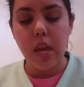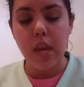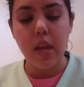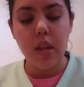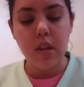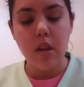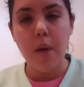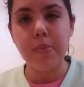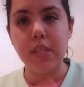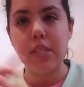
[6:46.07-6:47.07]
and
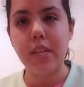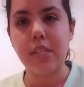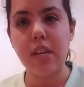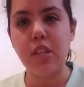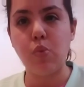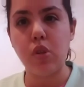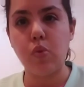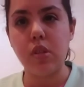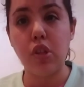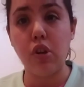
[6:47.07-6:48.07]
up to size 6, which
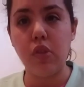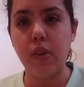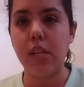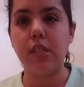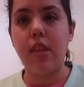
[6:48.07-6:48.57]
was 33 cents.